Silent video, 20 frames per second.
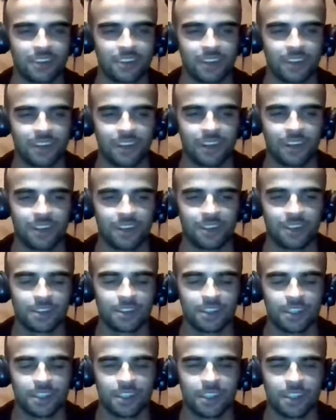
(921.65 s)
And
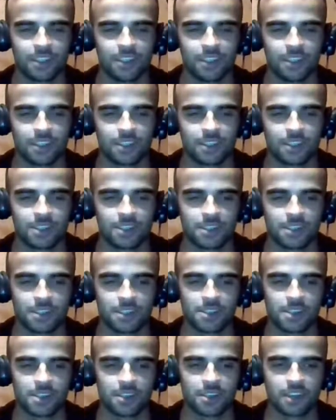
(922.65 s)

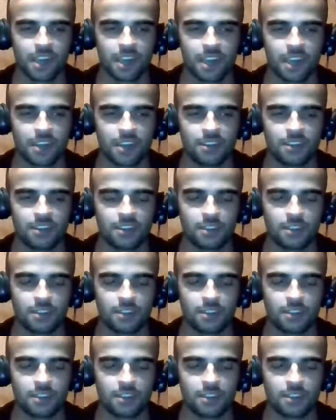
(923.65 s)
since I had